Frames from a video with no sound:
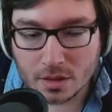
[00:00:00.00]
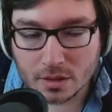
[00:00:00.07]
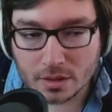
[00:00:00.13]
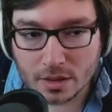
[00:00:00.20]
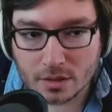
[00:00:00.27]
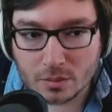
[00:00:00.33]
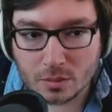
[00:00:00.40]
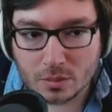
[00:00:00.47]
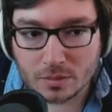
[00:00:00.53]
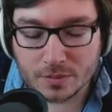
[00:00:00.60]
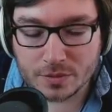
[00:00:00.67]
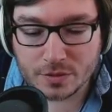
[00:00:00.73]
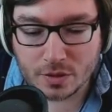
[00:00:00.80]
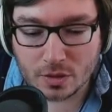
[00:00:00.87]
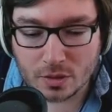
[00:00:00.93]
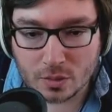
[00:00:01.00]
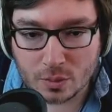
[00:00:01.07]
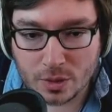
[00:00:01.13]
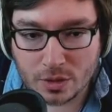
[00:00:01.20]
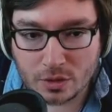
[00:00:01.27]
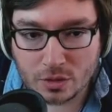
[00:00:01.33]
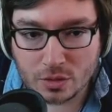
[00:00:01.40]
Okay, so
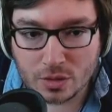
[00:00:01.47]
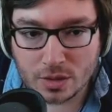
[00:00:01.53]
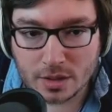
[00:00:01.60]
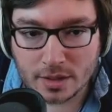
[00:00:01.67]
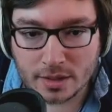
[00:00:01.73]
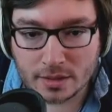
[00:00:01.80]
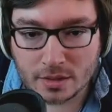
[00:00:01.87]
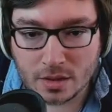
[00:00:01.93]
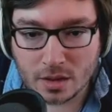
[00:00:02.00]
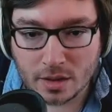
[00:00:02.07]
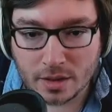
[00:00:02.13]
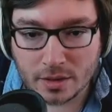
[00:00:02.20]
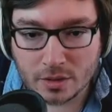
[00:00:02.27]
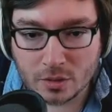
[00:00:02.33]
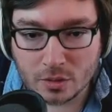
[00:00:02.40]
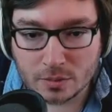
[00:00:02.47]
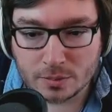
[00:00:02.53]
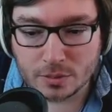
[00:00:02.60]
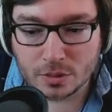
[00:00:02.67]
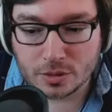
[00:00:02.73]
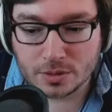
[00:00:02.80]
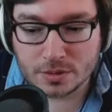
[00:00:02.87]
when you're in iron or
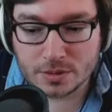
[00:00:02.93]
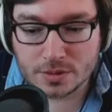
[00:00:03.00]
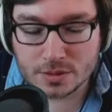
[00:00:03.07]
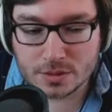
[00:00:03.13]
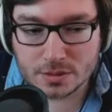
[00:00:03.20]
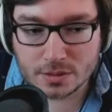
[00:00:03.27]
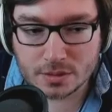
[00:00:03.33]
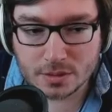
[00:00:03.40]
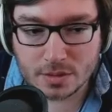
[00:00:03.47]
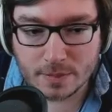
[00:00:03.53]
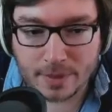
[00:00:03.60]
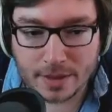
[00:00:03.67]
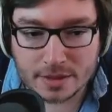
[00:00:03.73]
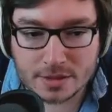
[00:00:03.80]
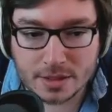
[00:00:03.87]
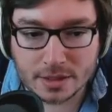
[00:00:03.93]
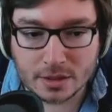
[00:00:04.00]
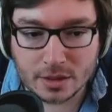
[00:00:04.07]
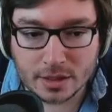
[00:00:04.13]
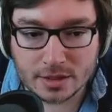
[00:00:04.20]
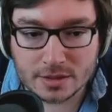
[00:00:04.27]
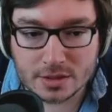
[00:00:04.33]
bronze, the best thing
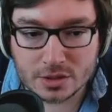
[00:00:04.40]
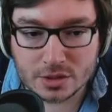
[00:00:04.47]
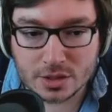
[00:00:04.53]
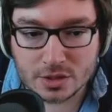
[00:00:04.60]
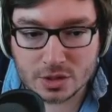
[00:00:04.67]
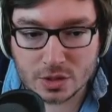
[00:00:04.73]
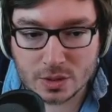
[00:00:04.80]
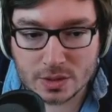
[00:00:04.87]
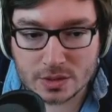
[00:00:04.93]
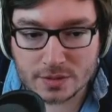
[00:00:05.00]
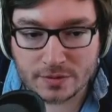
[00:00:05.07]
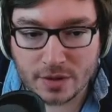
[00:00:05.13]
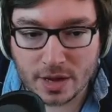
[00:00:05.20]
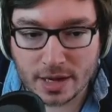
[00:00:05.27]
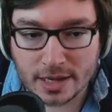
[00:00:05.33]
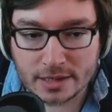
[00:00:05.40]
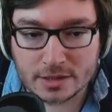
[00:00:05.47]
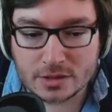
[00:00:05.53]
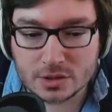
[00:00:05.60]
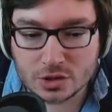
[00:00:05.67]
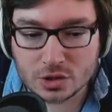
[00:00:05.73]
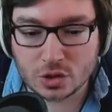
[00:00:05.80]
I can suggest you is
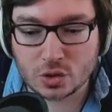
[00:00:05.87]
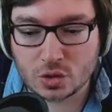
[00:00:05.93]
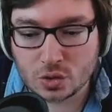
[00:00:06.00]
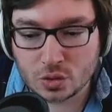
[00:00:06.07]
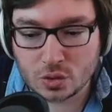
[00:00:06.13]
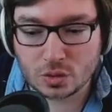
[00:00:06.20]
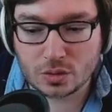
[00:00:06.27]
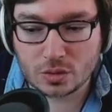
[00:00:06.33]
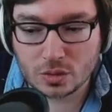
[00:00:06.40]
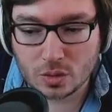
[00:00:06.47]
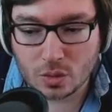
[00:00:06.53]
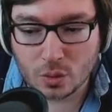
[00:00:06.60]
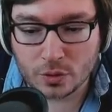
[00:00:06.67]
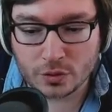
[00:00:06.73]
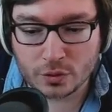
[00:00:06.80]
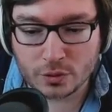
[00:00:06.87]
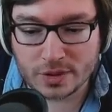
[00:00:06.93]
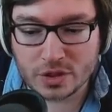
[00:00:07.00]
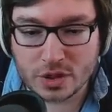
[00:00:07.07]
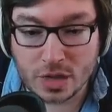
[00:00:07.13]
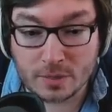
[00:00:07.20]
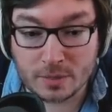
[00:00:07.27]
find 2 or 3
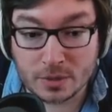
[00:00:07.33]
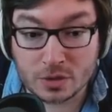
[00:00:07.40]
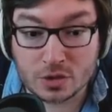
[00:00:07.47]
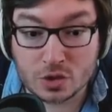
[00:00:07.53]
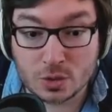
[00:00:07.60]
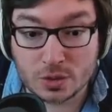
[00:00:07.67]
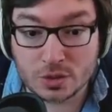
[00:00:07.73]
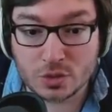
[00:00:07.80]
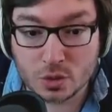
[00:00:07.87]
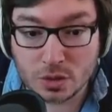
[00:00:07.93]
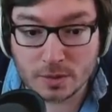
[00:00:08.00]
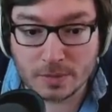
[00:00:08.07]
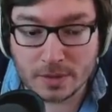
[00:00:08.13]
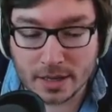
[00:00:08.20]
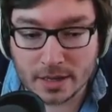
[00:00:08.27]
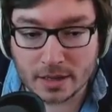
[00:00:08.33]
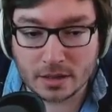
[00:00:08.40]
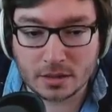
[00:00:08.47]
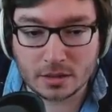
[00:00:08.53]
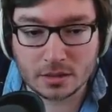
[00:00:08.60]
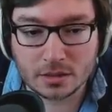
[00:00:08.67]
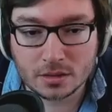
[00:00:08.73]
champions you enjoy
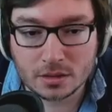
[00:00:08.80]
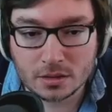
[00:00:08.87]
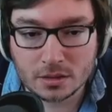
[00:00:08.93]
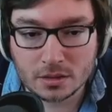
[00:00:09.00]
playing